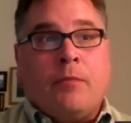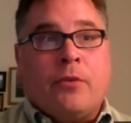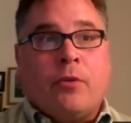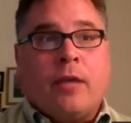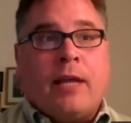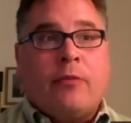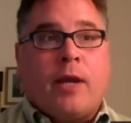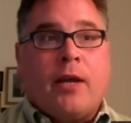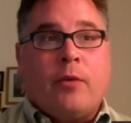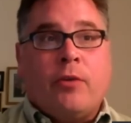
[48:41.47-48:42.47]
So that's what
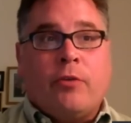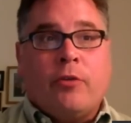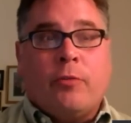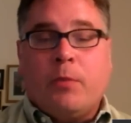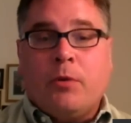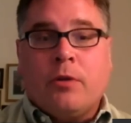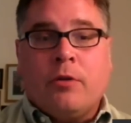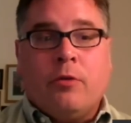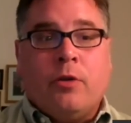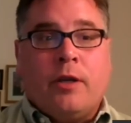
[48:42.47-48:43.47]
I always urge people to
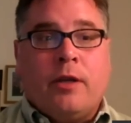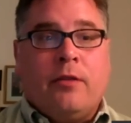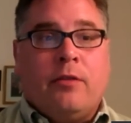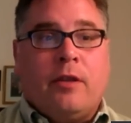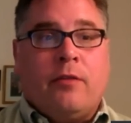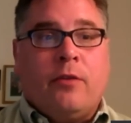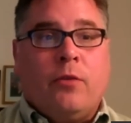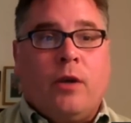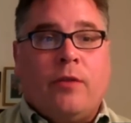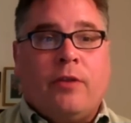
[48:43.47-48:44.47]
do, is if you
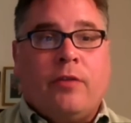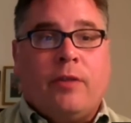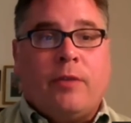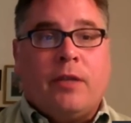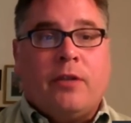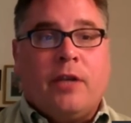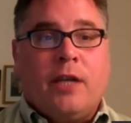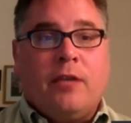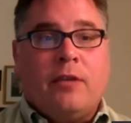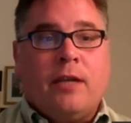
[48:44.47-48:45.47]
want to see something
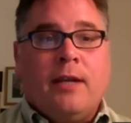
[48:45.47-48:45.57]
changed,